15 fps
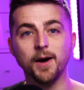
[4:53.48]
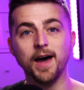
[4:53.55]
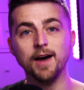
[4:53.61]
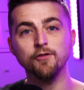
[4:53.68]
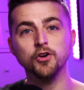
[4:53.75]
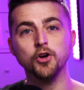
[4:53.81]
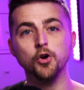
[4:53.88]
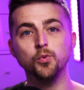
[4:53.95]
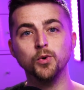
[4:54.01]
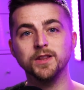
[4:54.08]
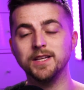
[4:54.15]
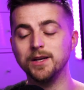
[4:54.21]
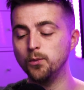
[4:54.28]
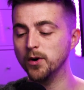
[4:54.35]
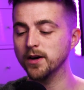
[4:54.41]
But have a go
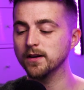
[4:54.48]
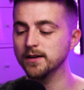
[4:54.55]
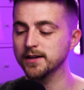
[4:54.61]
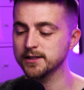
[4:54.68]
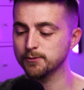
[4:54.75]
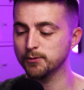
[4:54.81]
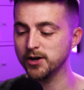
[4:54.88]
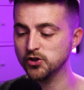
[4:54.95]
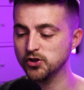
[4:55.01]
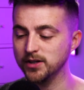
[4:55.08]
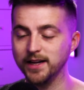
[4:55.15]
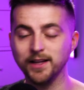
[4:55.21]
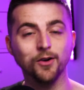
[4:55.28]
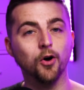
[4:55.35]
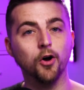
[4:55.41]
with the wiggle
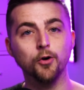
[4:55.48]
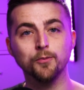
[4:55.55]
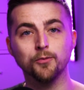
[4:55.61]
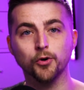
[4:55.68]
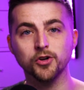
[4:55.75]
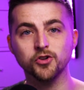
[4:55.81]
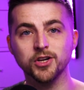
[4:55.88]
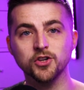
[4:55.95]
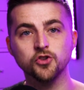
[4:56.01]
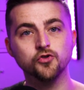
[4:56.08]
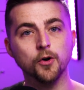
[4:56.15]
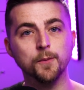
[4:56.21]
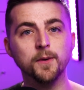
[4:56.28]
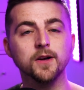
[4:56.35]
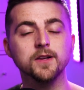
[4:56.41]
expression in your own projects,
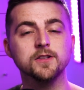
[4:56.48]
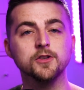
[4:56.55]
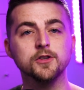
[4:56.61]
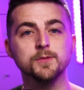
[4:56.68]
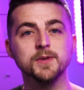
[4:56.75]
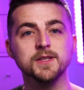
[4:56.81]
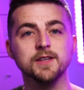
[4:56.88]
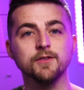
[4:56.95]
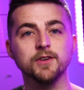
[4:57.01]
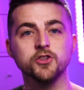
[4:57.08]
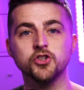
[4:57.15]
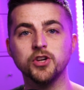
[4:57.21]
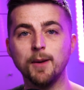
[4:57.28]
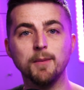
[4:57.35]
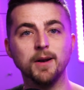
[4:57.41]
drop it onto specific
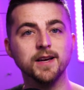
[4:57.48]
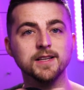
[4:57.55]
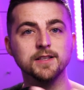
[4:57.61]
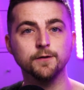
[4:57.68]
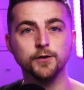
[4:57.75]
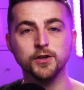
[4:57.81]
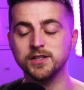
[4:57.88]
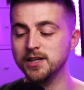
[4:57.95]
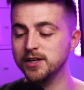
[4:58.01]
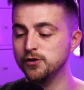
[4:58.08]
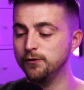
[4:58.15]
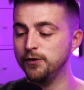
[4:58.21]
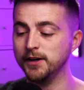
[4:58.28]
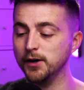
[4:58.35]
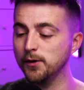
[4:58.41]
shape layers,
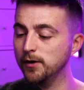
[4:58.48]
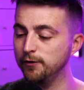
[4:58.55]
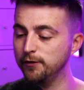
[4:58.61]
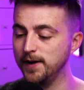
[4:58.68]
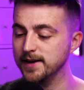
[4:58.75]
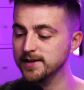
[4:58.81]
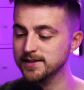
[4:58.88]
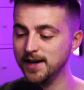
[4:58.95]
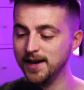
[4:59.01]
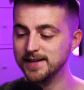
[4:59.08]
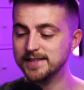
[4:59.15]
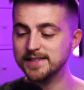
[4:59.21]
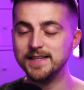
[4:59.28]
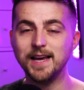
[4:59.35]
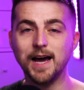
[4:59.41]
footage, video effects,
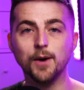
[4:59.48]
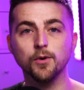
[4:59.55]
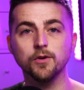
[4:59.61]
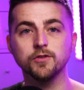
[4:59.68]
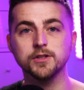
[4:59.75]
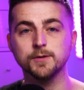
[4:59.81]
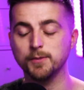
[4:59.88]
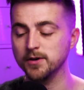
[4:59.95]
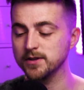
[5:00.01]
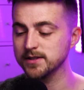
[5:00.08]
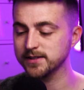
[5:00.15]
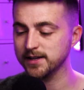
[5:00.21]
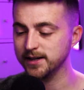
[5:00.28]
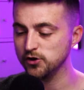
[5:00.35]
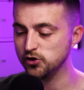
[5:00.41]
see how it
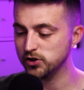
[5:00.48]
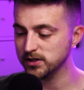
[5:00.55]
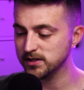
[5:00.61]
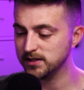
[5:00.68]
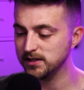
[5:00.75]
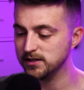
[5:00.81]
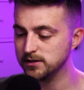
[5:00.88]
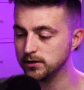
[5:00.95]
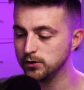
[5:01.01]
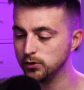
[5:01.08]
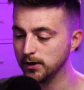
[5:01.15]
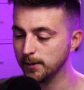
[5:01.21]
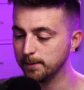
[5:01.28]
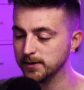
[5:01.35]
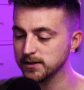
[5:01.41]
responds, and adjust these two
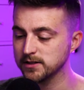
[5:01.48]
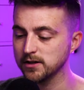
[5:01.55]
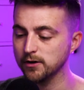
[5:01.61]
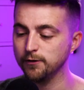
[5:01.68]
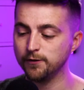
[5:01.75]
numbers, so